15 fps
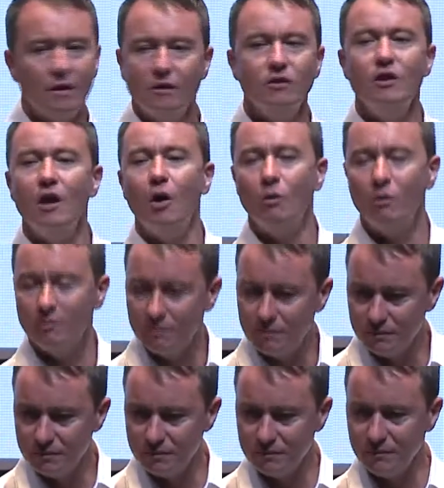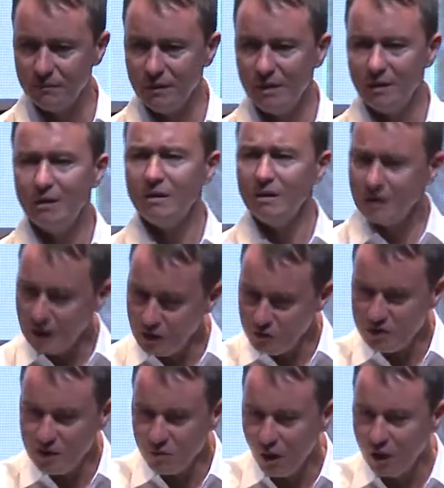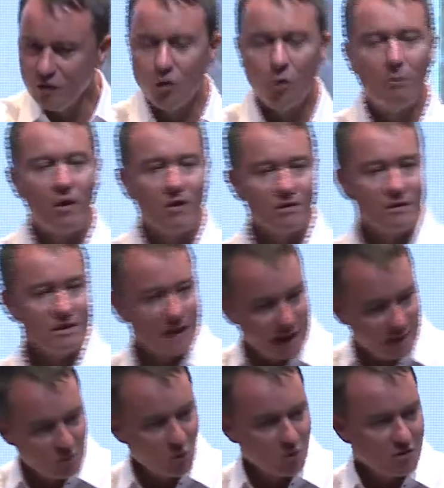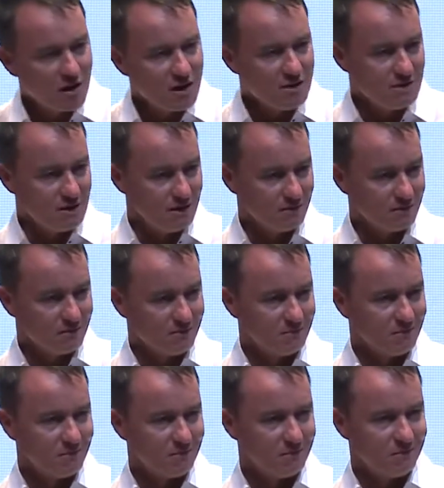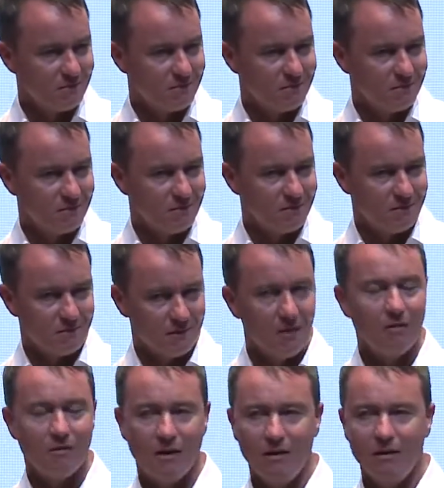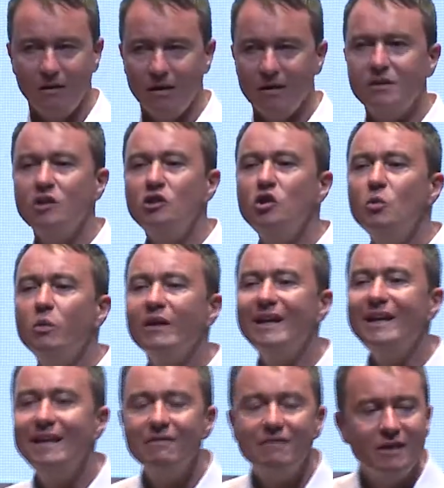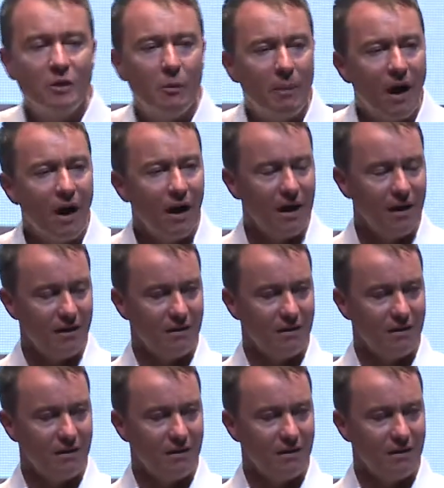No. Can you see why your boss is getting more crazy? Okay. I said, do you want to live in Dubai?